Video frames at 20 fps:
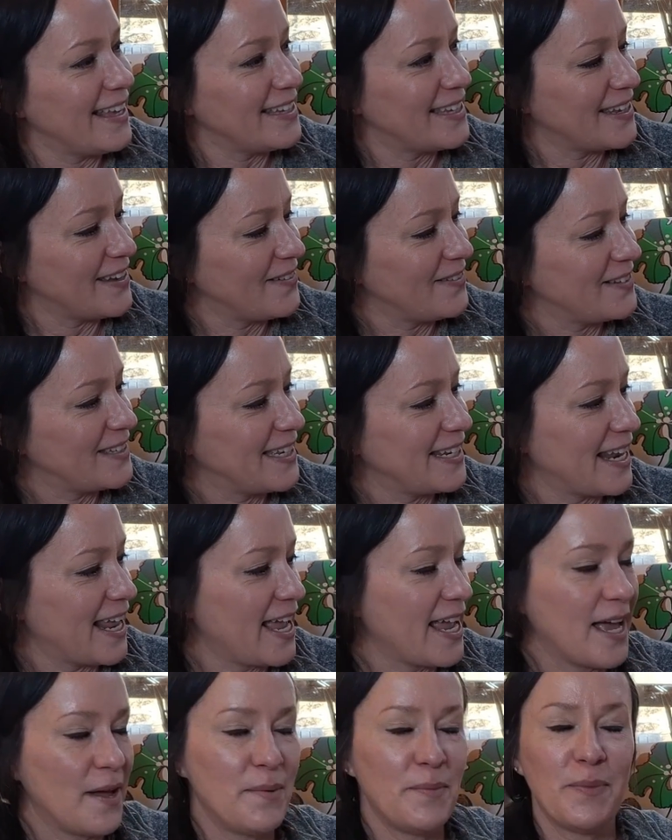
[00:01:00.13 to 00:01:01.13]
So
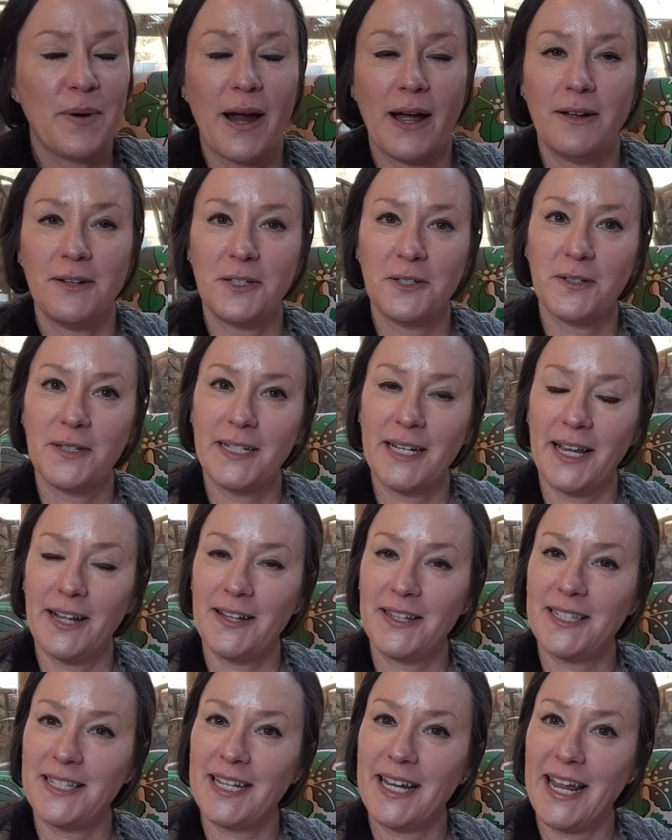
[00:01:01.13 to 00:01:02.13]
today I'm proud to
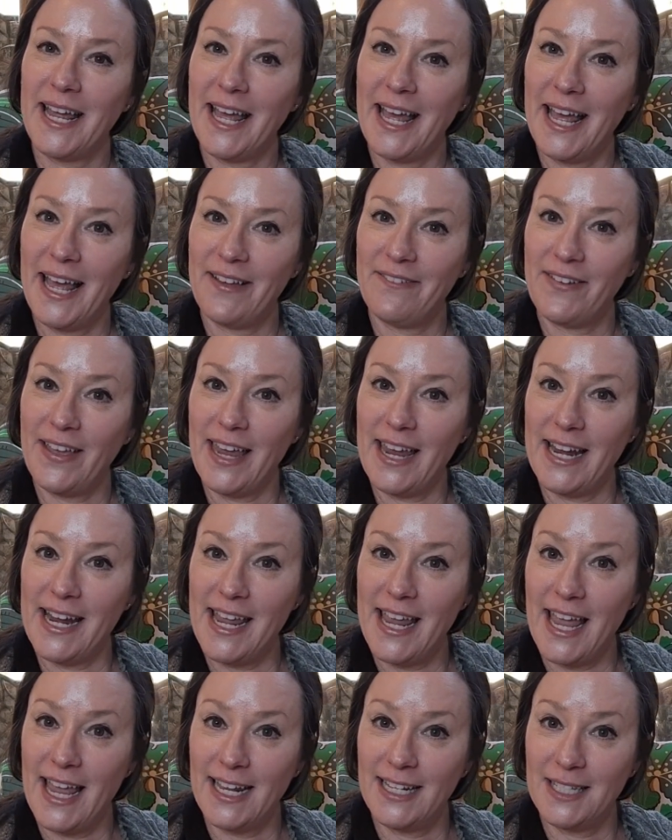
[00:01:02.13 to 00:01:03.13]
announce that I have
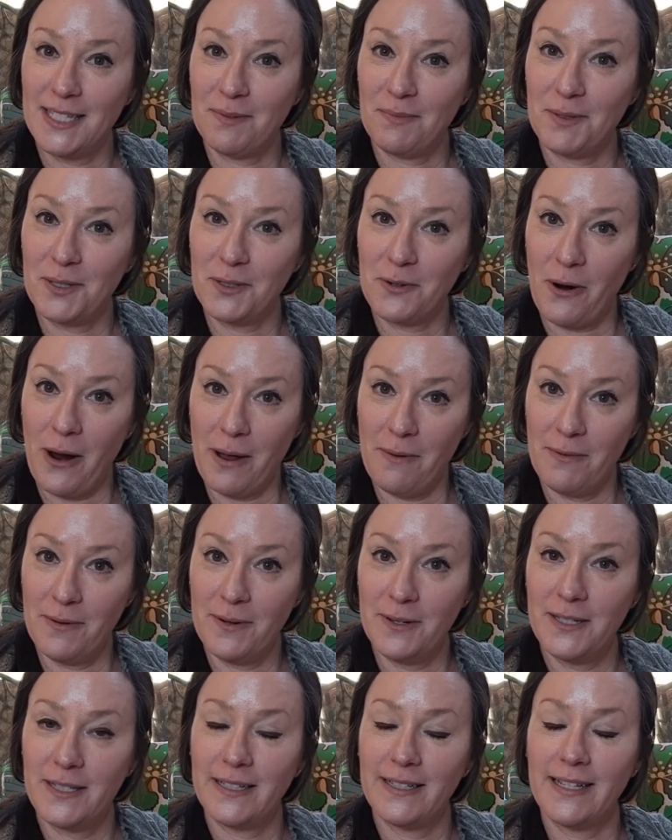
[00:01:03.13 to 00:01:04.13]
88 subscribers.